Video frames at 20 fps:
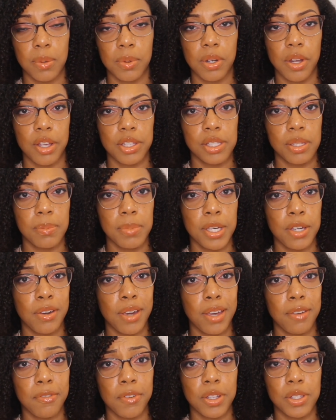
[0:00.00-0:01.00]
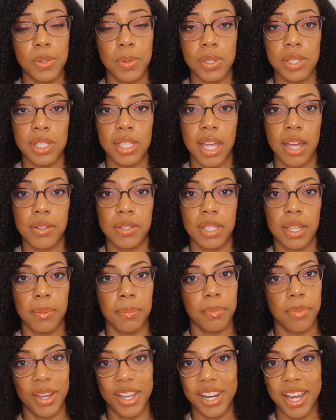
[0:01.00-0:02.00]
It would also be great for twist outs
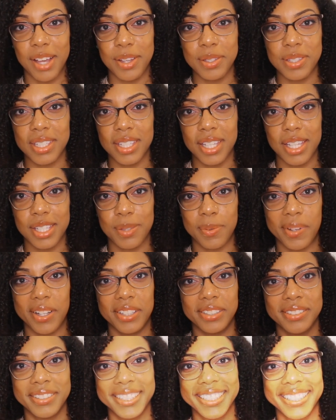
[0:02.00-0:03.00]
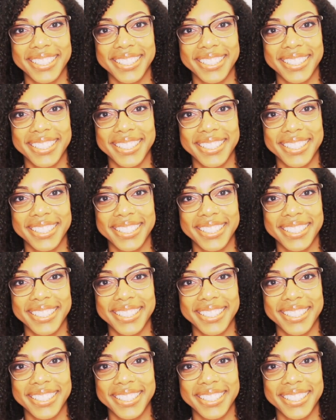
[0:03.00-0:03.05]
and braid outs as well.